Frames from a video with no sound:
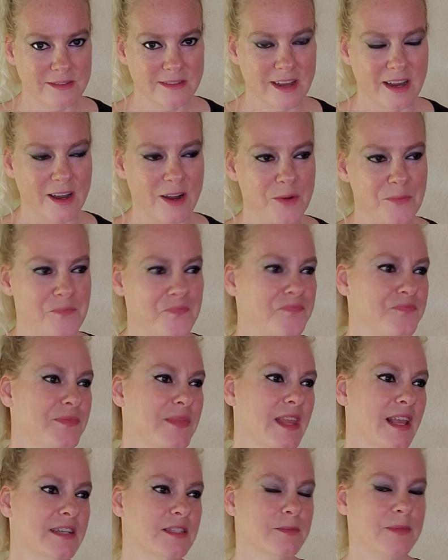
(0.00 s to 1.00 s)
Um,
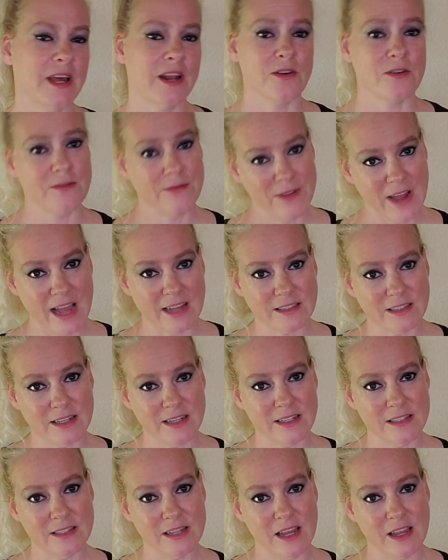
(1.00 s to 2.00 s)
as a matter of fact, it
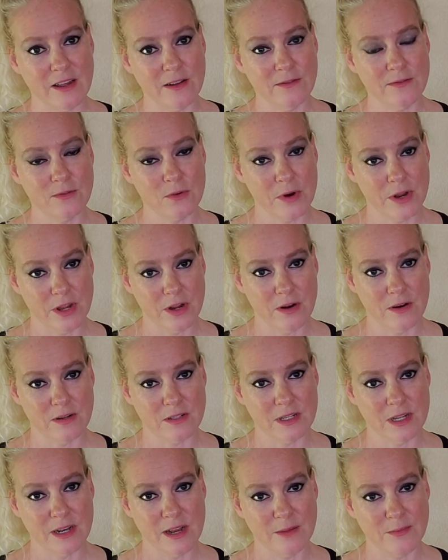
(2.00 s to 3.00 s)
has taken four
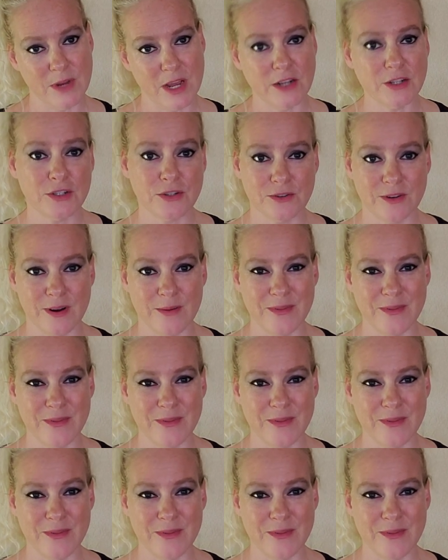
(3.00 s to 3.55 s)
years and I'm not sure